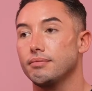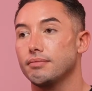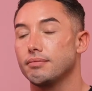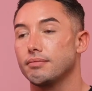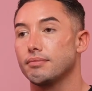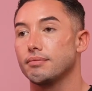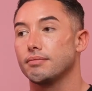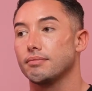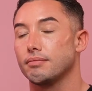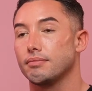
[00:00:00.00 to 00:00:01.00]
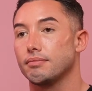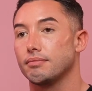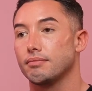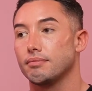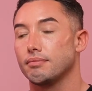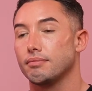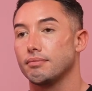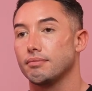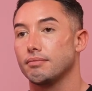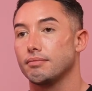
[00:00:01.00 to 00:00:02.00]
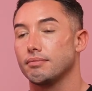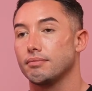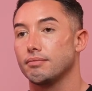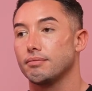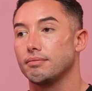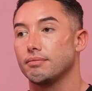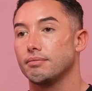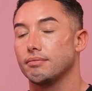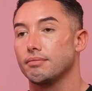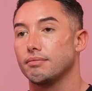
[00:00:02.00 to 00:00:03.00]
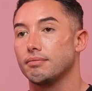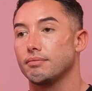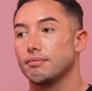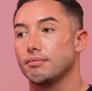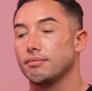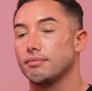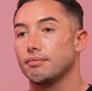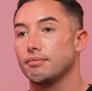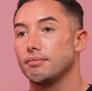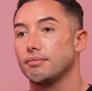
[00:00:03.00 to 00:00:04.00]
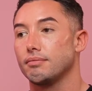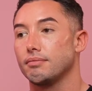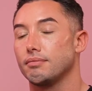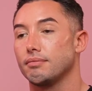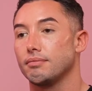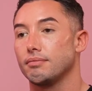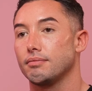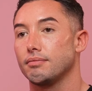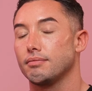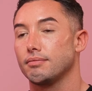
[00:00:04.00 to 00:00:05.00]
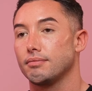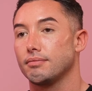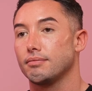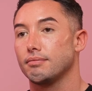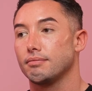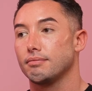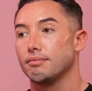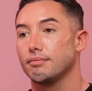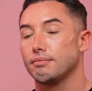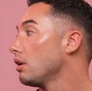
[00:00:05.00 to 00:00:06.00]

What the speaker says: (not speaking)